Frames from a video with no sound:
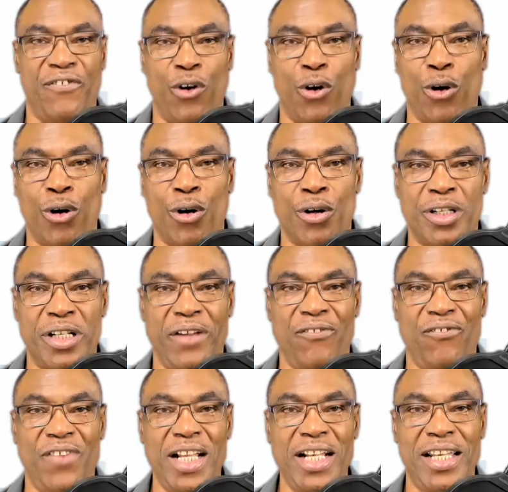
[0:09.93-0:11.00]
for
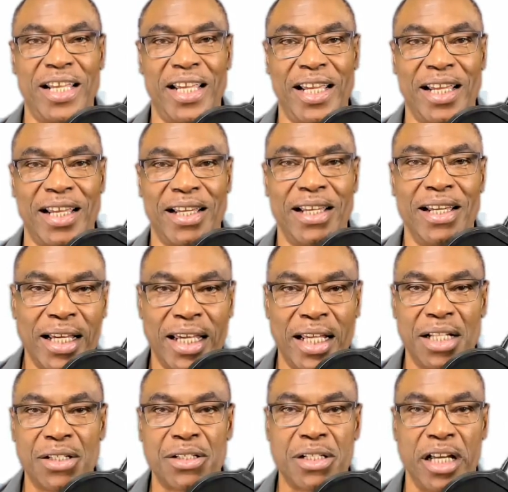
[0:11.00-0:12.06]
defending
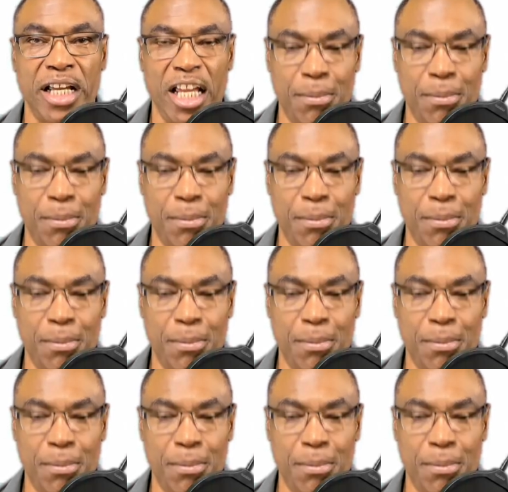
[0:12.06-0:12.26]
against a